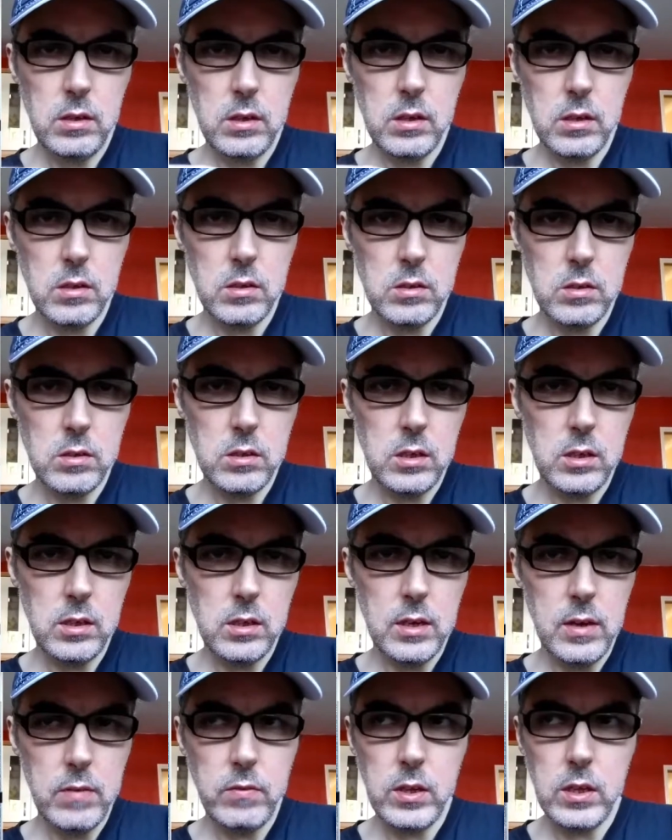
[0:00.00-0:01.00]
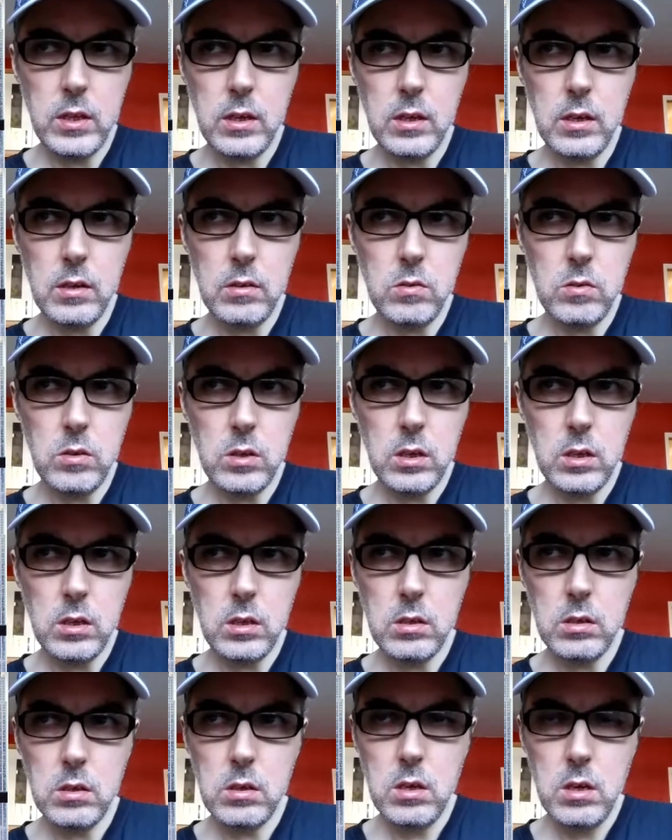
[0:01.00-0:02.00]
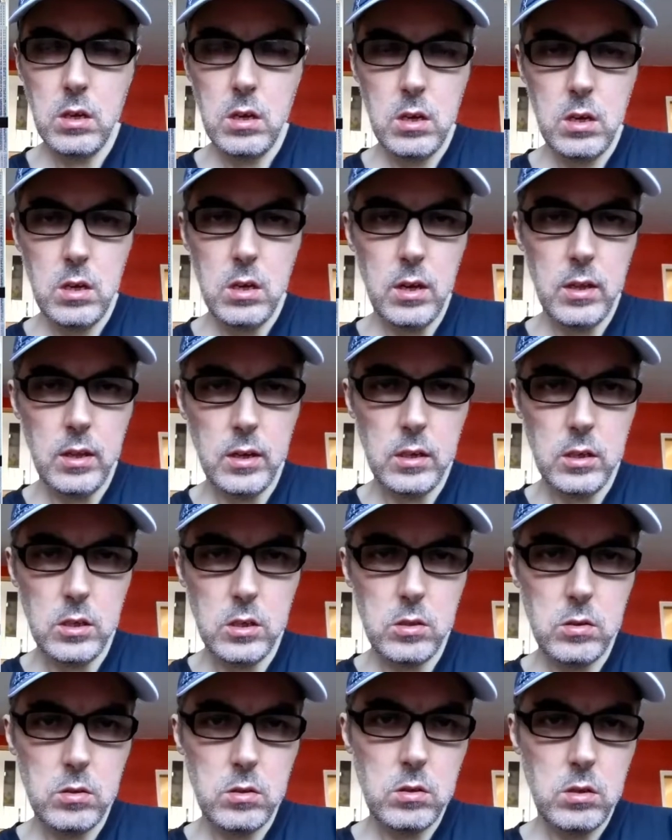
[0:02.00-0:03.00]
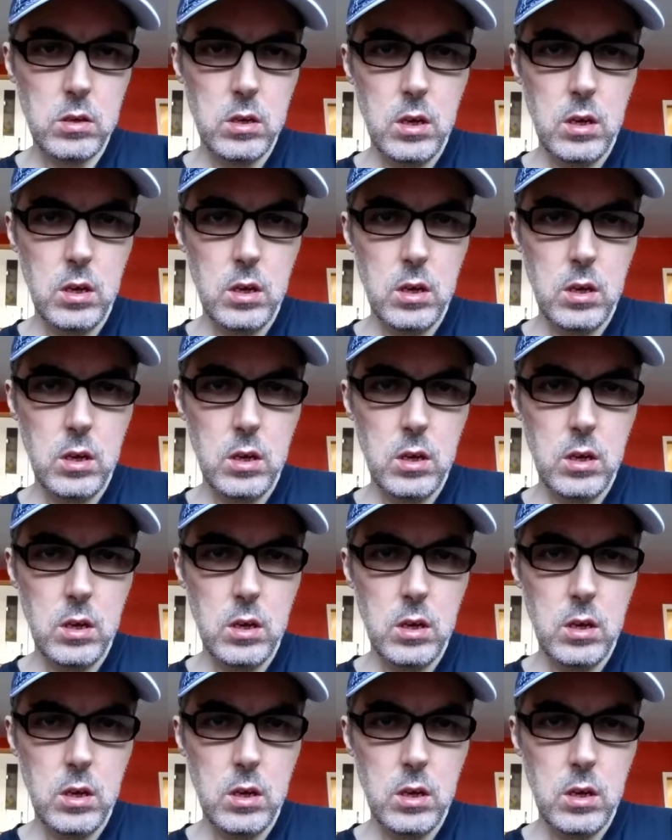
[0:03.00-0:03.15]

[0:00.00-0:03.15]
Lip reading: can't see everything, I don't think. I think it's,